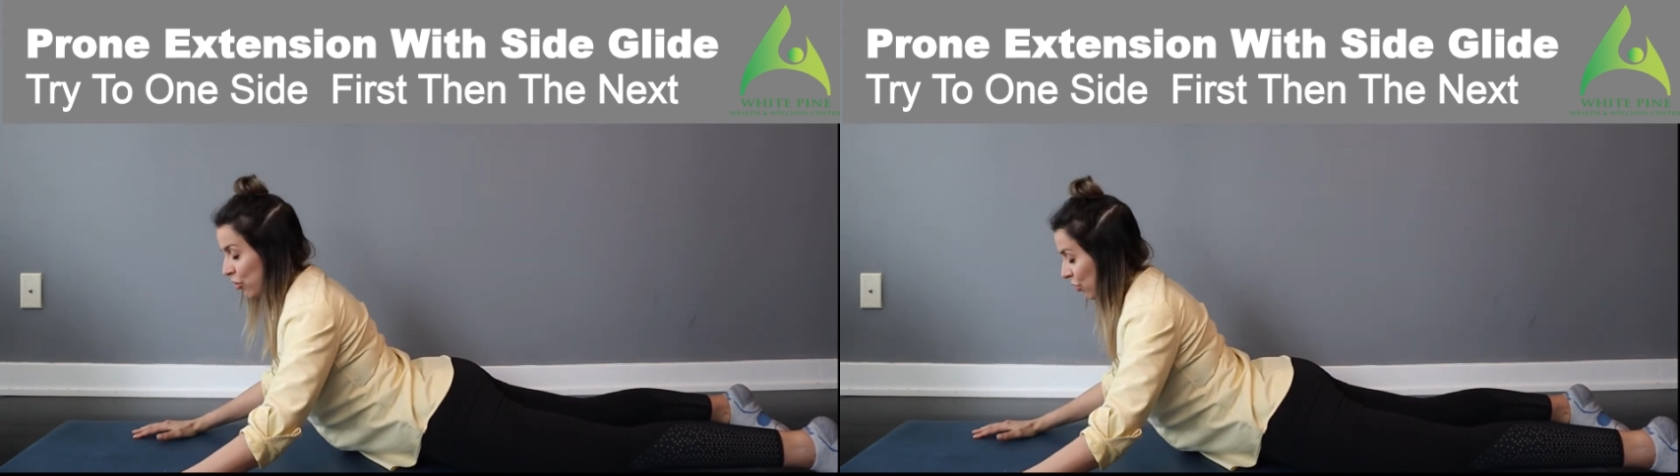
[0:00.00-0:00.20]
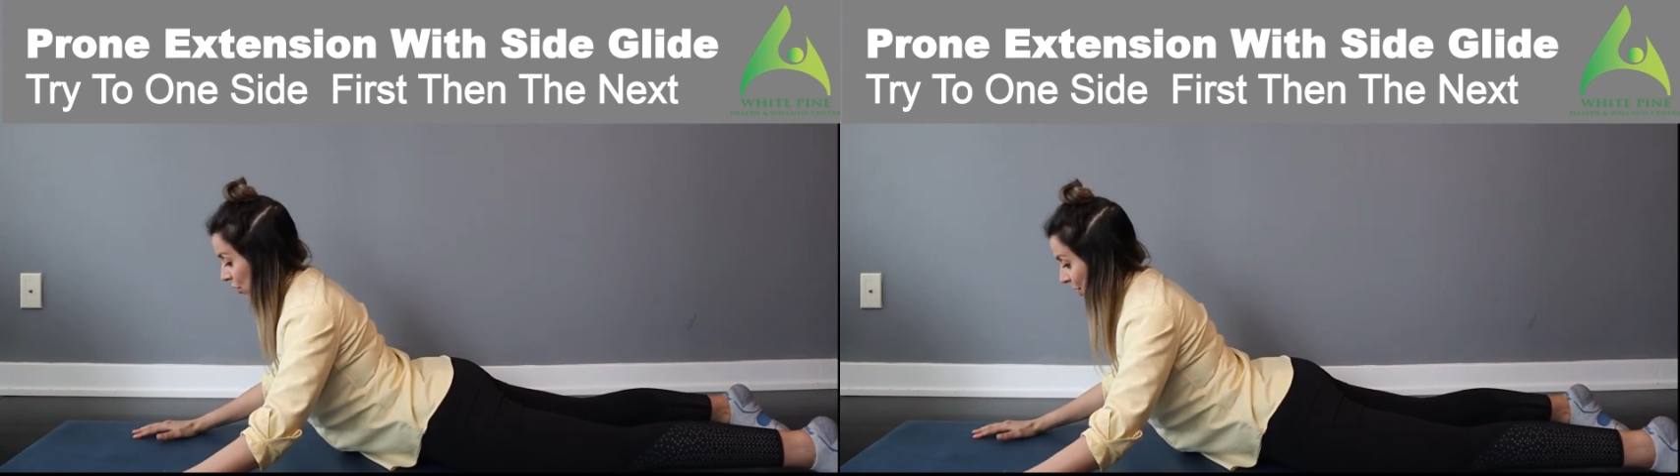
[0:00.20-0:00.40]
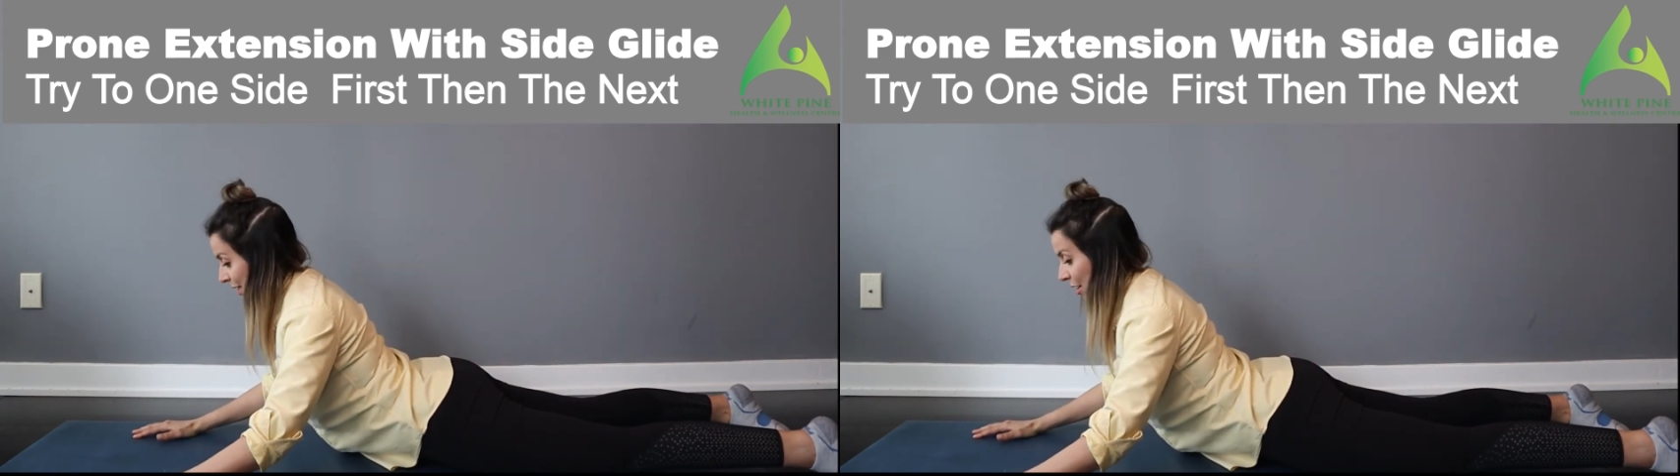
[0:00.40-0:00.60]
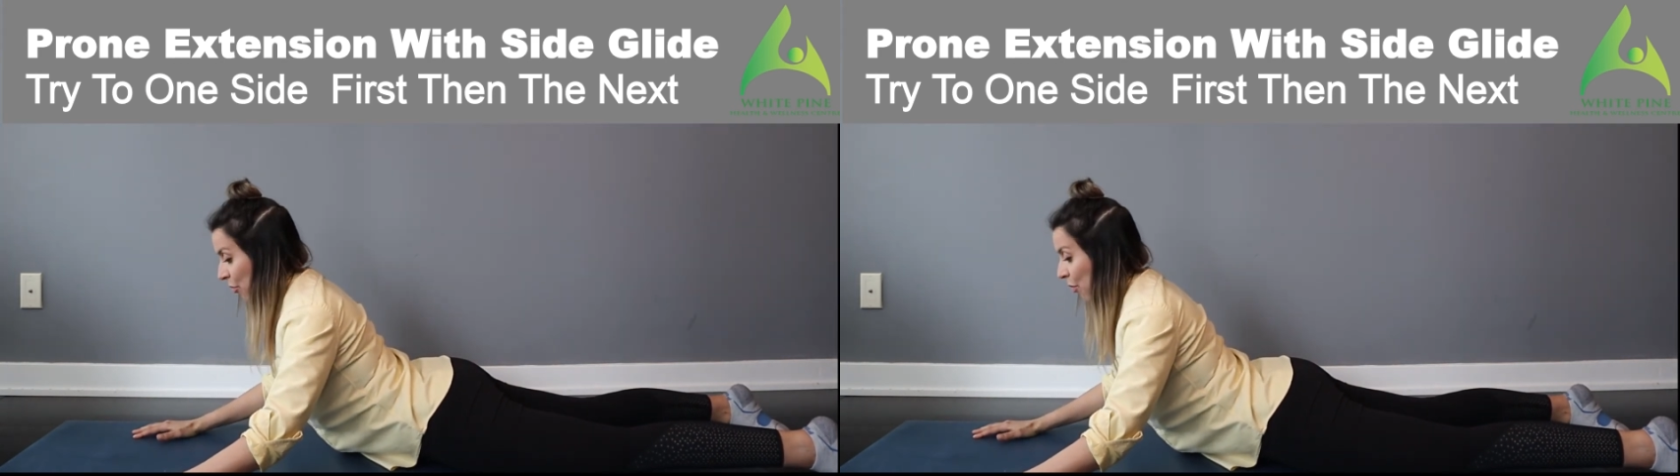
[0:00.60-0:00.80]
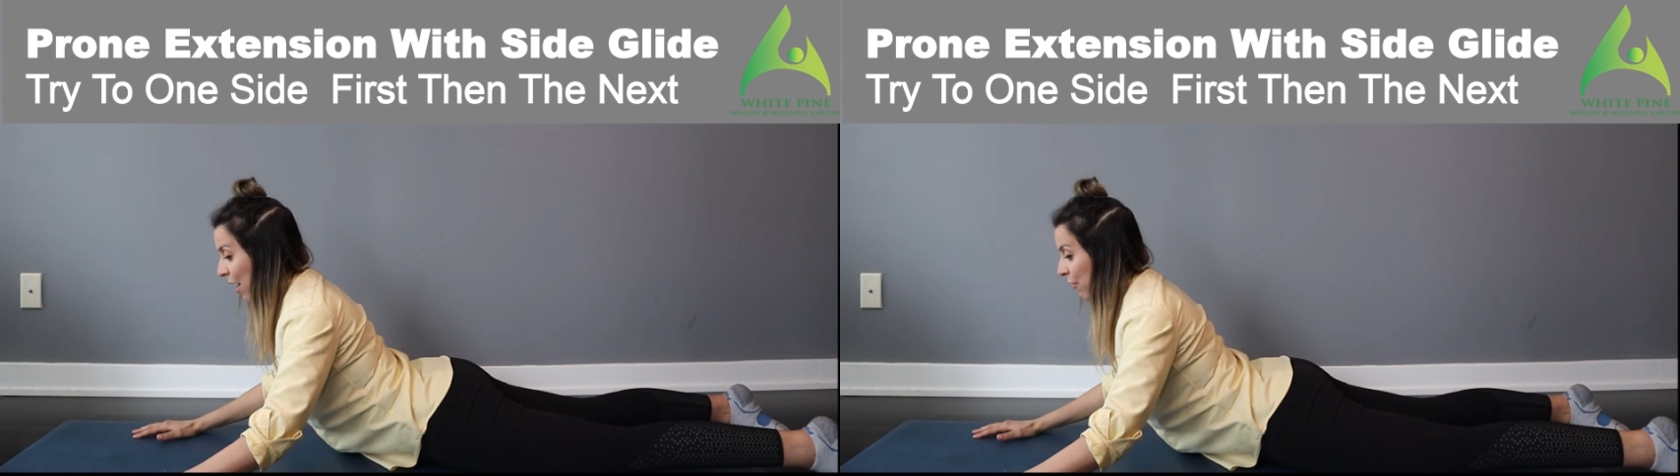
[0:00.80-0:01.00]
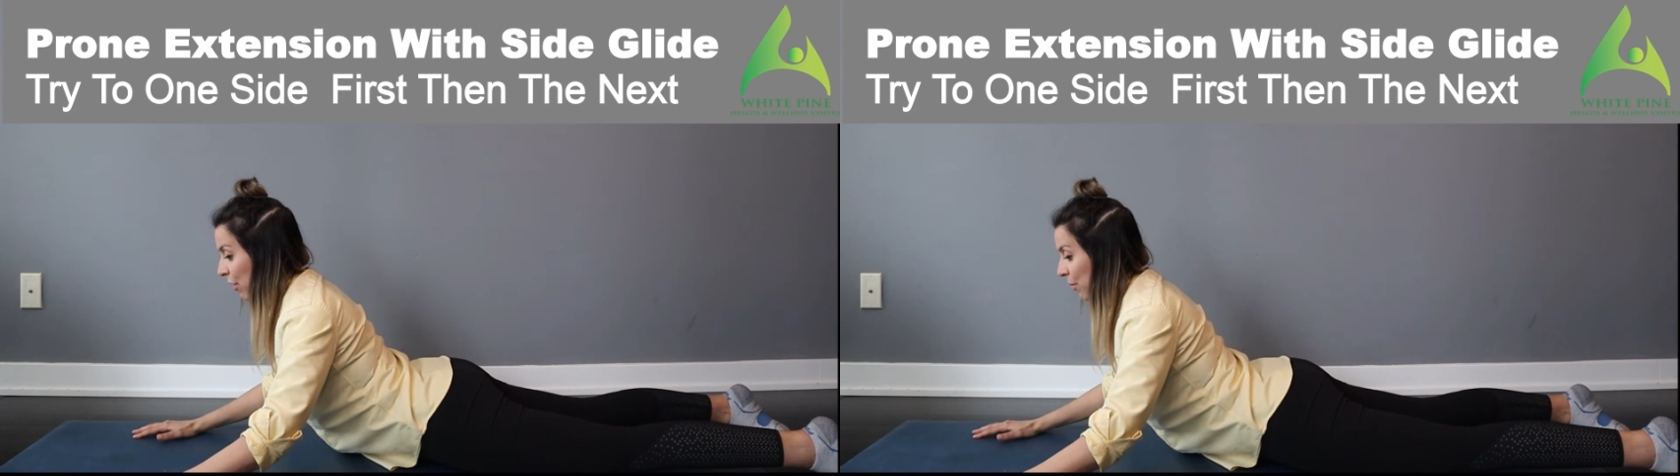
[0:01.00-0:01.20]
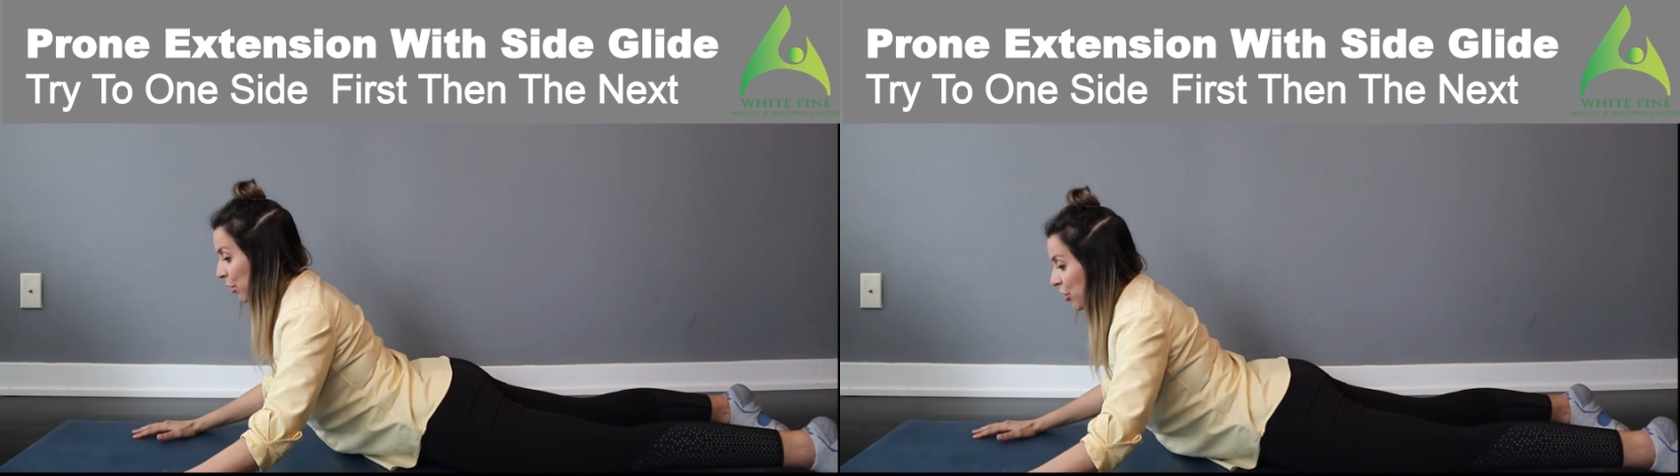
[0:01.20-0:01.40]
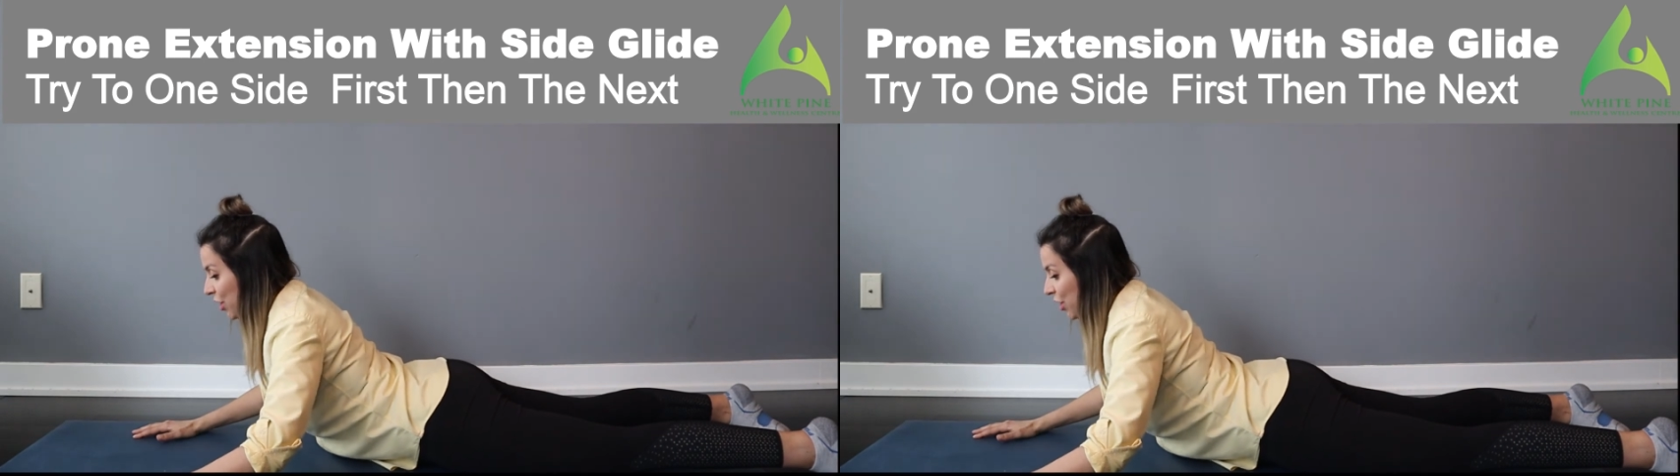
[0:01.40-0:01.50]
shoulder blades away from your